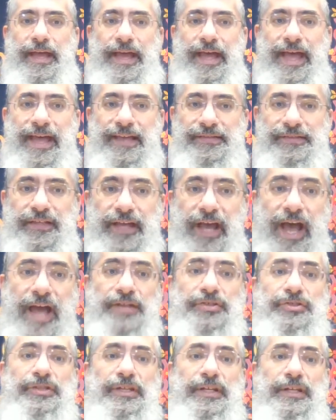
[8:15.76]
As
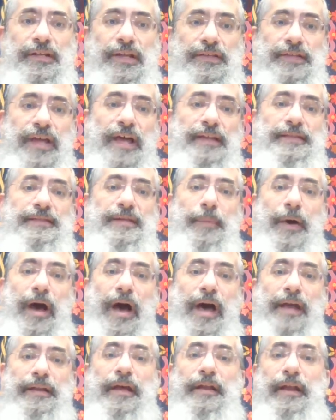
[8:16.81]
kashti nasati
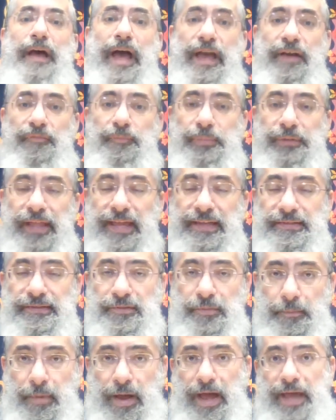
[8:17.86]
ba'anan, I have
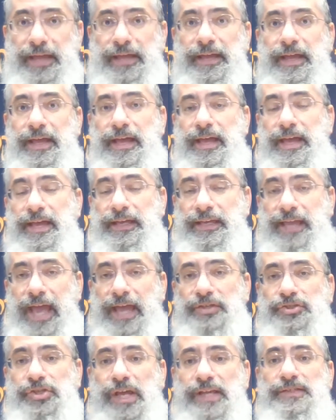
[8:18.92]
placed my
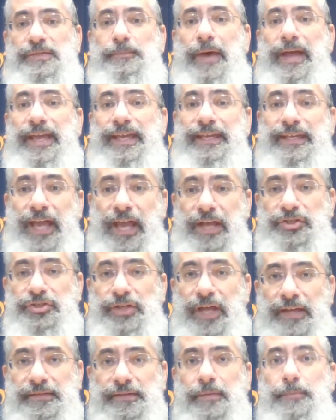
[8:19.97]
keshes, my
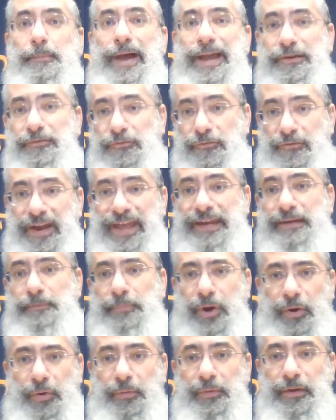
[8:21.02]
keshet, my
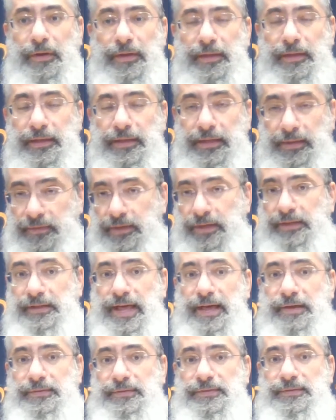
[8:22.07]
rainbow in the
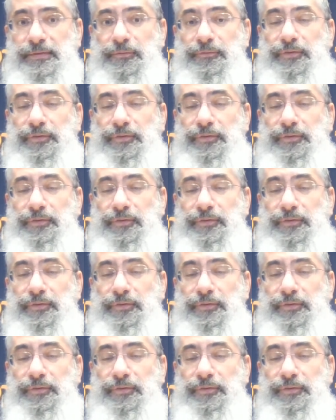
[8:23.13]
clouds.